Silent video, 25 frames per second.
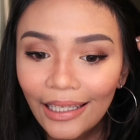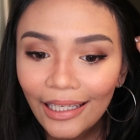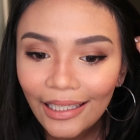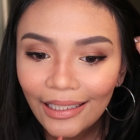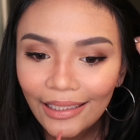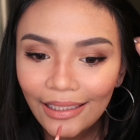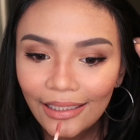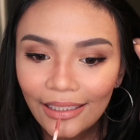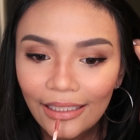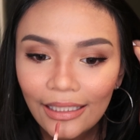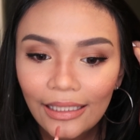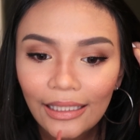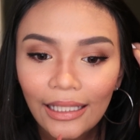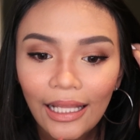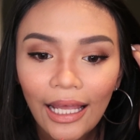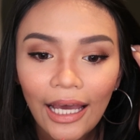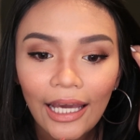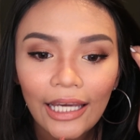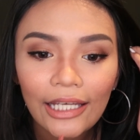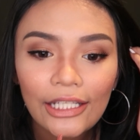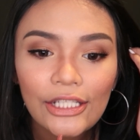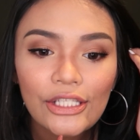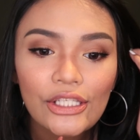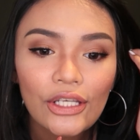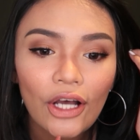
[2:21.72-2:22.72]
and it
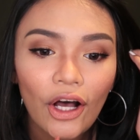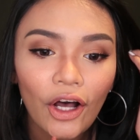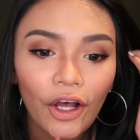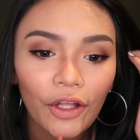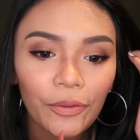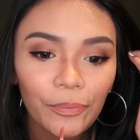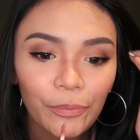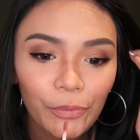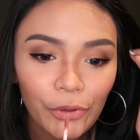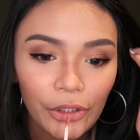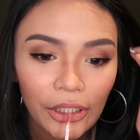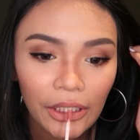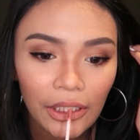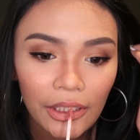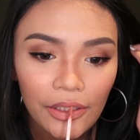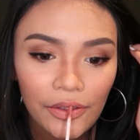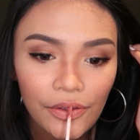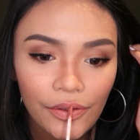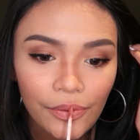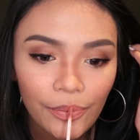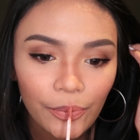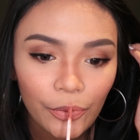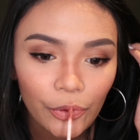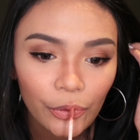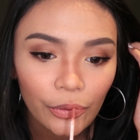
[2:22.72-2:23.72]
glides on pretty
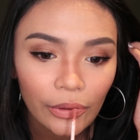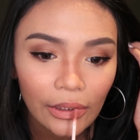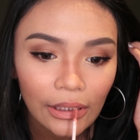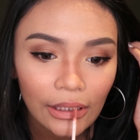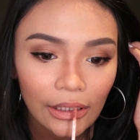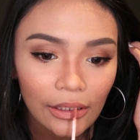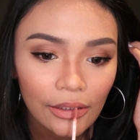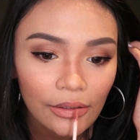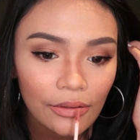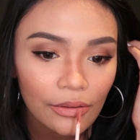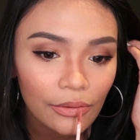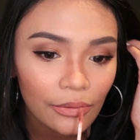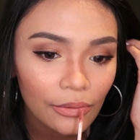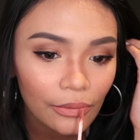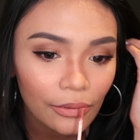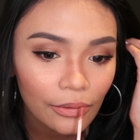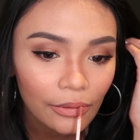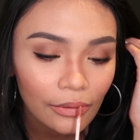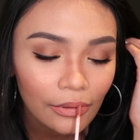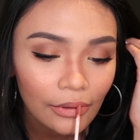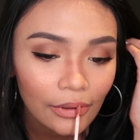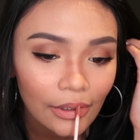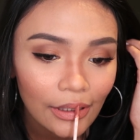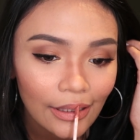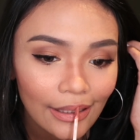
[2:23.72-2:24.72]
smoothly
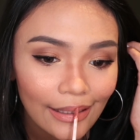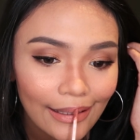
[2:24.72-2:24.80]
too.